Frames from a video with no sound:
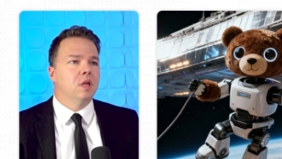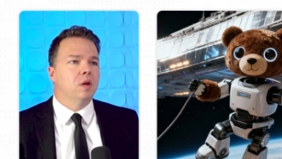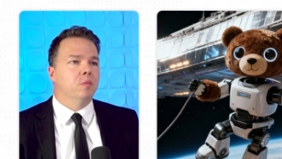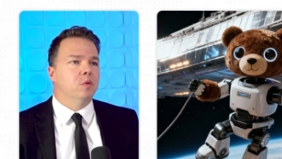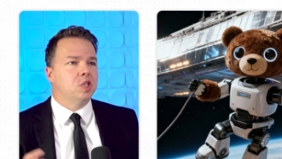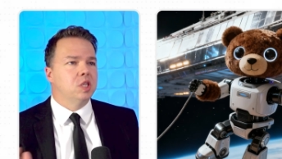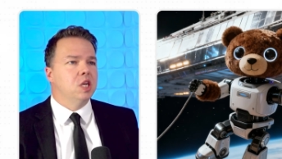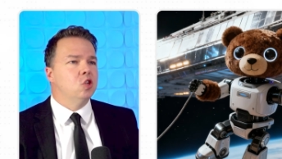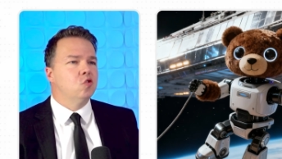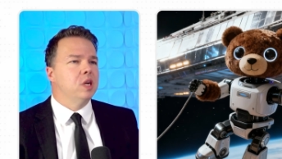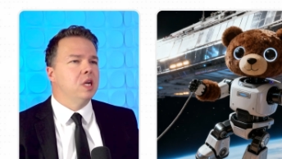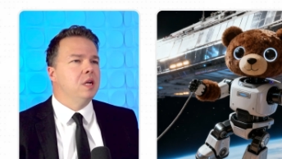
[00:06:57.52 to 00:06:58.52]
And with Sea
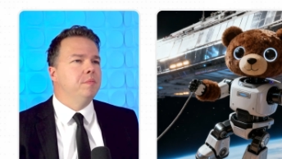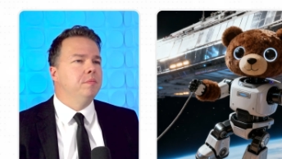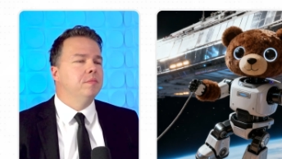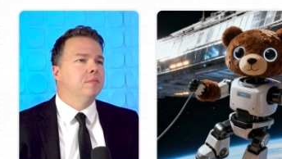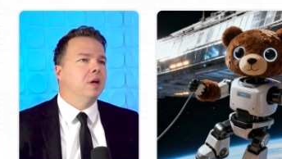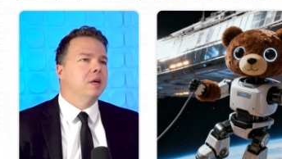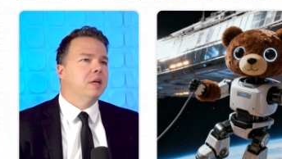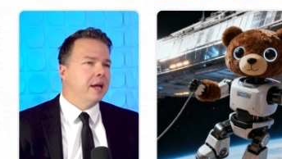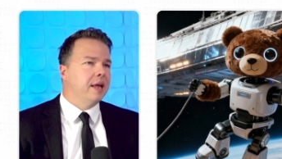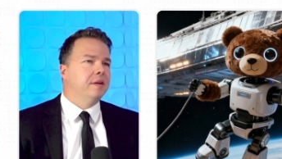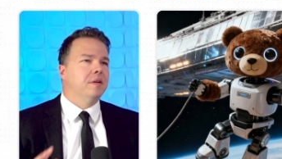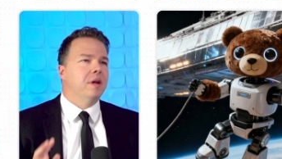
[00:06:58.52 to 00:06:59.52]
Dream,
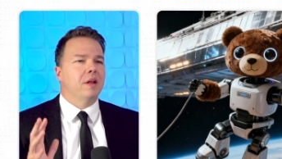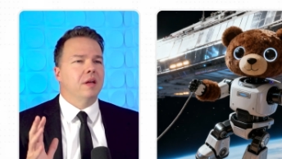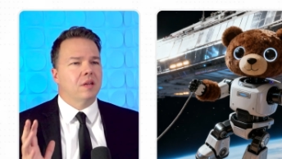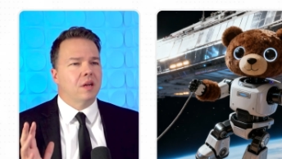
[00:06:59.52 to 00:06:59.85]
again, I like